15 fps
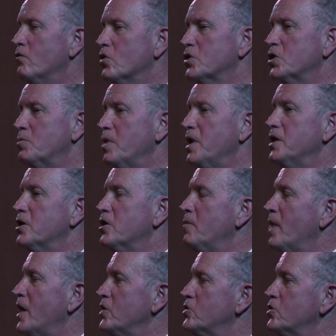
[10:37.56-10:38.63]
what had been an
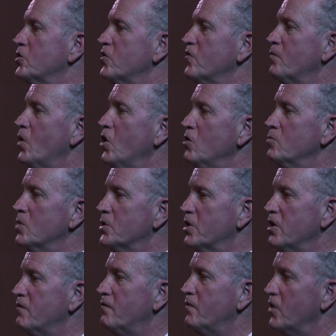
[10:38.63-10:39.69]
imaginative moment,
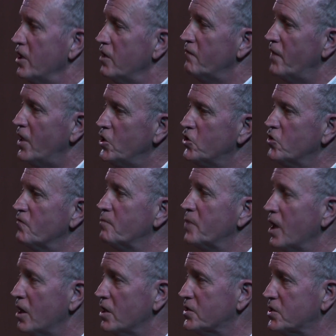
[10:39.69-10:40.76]
the invention of
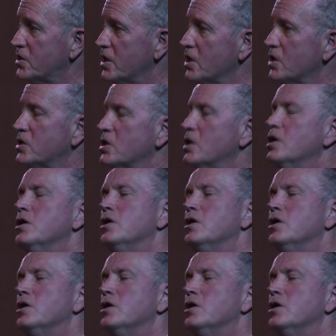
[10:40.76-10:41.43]
plastics,